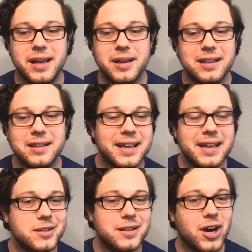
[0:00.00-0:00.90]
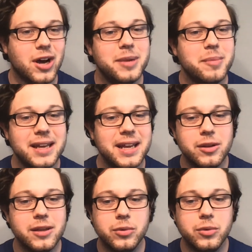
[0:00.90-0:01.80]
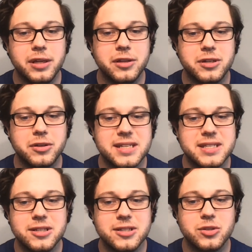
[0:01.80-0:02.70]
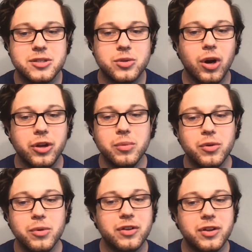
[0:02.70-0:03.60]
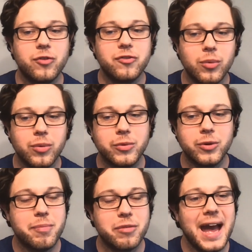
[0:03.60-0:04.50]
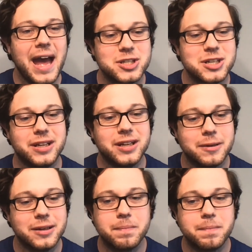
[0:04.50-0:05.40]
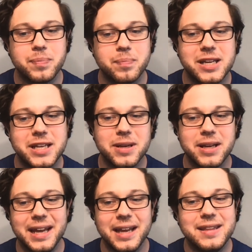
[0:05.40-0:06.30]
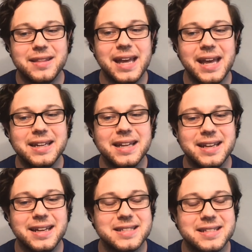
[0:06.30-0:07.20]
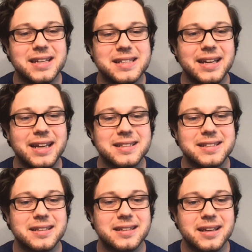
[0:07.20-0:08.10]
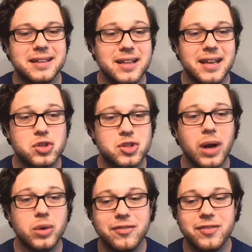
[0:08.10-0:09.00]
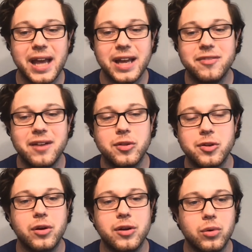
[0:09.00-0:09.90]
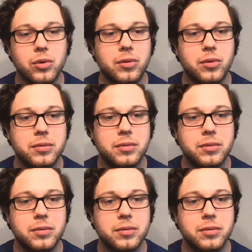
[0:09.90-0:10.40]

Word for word: and letting it dominate you in your decisions, or are you moving forward with passion, keeping the end in sight and striving after the goal?